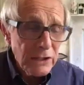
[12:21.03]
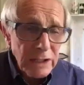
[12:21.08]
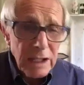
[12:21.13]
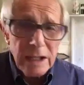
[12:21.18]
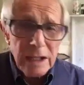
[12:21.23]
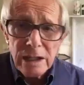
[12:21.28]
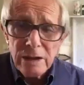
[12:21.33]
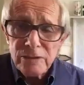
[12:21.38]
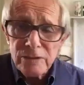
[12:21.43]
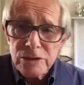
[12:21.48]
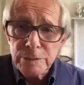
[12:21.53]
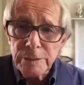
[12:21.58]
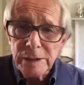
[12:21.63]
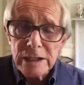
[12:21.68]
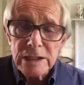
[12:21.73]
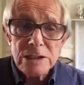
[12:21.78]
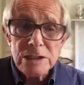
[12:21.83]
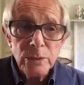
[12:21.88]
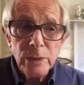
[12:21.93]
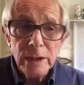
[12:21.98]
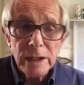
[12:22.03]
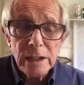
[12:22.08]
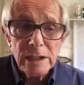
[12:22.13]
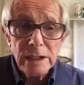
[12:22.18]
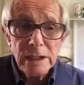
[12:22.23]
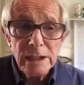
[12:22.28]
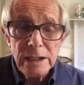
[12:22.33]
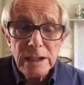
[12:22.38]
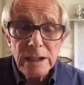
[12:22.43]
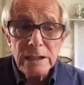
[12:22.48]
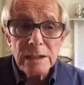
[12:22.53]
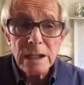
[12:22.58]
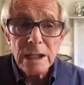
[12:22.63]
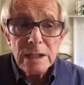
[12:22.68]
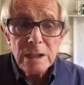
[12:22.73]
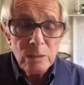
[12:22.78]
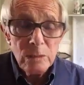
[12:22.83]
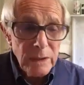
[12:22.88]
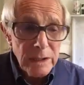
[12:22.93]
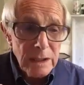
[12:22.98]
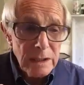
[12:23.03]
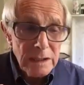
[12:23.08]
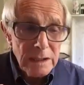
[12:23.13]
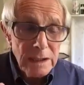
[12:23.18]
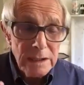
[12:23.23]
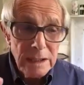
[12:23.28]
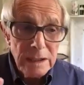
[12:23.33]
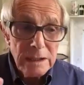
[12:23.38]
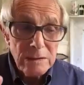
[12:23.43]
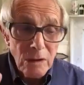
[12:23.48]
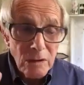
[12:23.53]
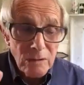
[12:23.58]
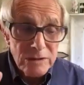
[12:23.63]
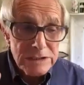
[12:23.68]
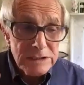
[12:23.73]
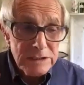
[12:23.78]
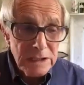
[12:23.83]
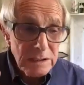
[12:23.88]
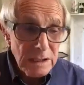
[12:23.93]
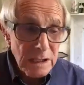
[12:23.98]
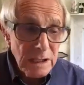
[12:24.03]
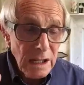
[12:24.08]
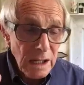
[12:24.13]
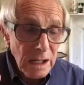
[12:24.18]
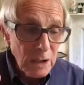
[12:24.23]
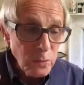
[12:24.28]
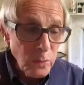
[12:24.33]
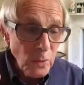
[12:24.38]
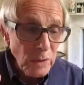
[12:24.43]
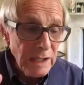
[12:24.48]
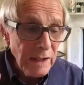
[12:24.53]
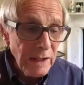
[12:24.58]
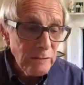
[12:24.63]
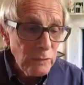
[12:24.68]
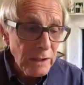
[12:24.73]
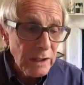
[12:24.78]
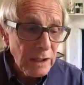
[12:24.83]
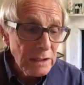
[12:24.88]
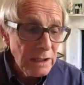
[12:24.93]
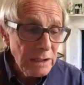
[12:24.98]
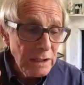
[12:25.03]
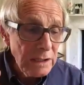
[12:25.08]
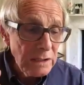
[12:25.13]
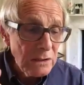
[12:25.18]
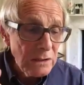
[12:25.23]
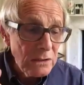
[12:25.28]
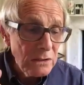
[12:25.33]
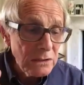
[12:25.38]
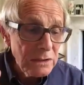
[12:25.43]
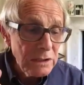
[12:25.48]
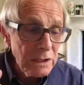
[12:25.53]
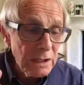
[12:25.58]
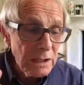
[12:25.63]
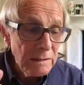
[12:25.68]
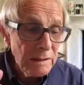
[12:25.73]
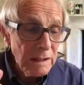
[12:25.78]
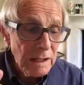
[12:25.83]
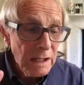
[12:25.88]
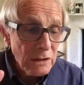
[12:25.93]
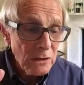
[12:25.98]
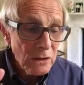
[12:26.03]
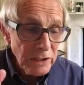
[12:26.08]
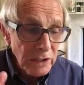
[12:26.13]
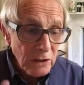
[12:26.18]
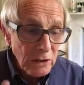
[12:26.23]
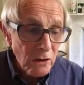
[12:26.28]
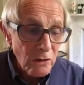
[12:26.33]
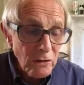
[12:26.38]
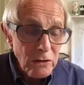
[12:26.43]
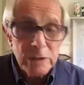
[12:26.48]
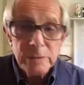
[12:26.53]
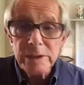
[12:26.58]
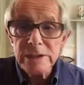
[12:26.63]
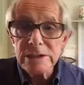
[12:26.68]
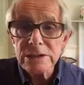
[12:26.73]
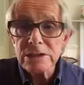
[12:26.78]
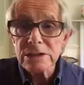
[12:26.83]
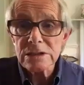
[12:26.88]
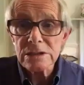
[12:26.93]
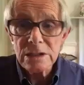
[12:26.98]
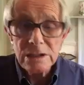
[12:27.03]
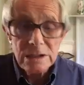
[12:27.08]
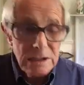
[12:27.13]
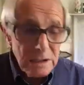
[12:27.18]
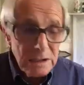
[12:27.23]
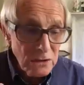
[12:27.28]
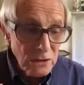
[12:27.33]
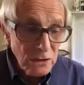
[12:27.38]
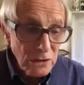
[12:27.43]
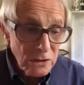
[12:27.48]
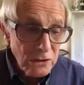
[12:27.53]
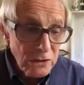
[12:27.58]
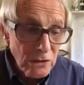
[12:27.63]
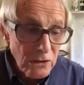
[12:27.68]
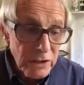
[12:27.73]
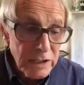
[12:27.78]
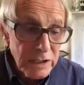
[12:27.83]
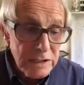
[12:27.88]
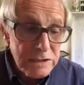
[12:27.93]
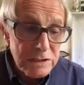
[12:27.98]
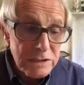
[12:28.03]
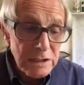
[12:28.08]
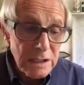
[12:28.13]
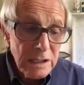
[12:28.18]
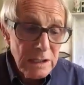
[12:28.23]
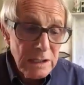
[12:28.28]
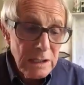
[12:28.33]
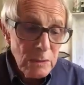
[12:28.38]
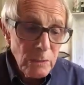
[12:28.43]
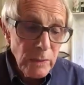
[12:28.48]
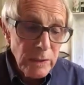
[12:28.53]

Thinking of speakers, we're going to need obviously at one level we're going to need good economists, good lawyers.